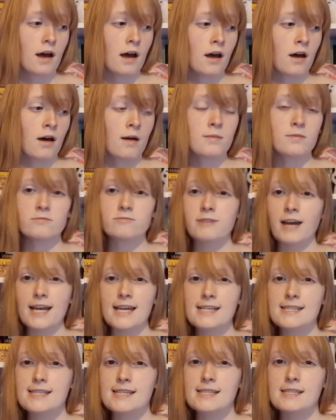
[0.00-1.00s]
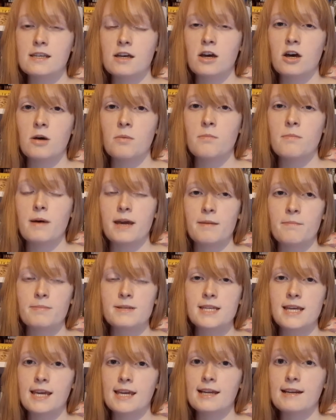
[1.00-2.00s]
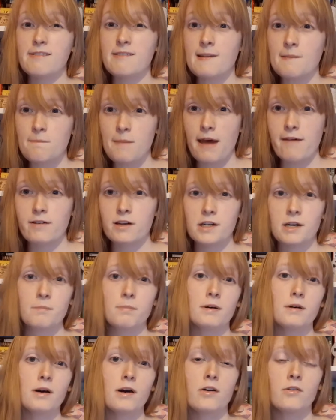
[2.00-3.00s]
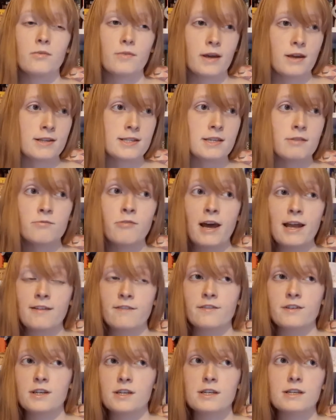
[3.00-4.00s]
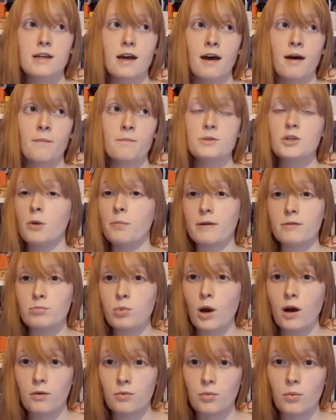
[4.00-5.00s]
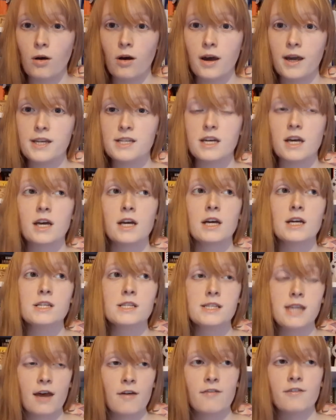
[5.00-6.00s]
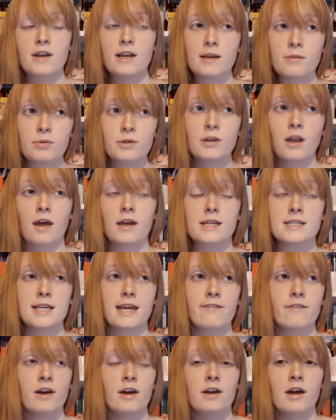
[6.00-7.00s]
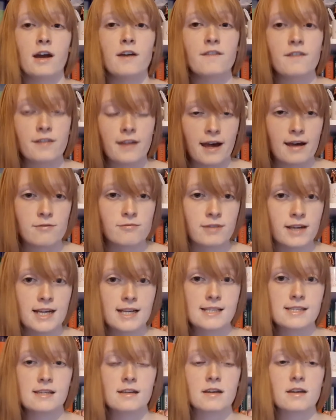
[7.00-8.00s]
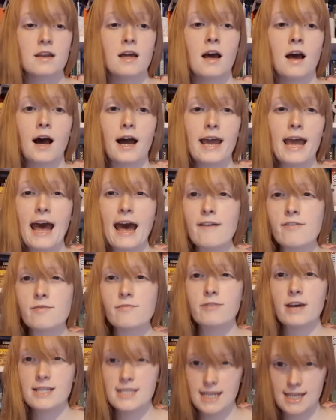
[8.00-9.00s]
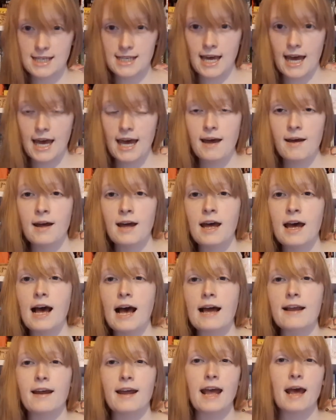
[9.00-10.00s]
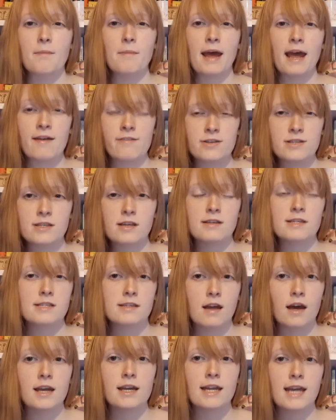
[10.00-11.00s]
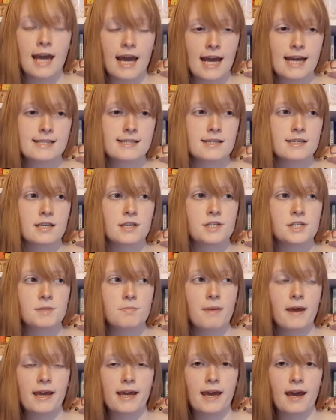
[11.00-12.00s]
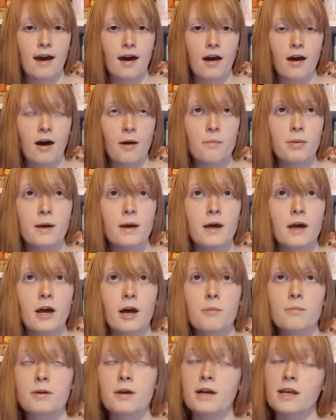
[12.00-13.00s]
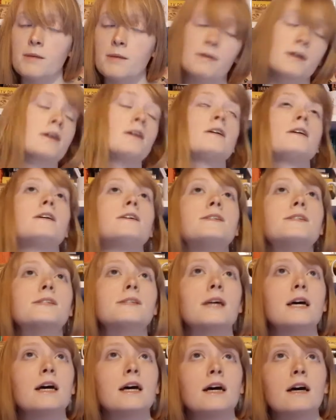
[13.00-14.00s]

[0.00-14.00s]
racism, in particular in America, but it's a relevant topic worldwide. Definitely would like to give it a go for that reason. I haven't read it yet, and I am ever so slightly hesitant to pick it up, purely because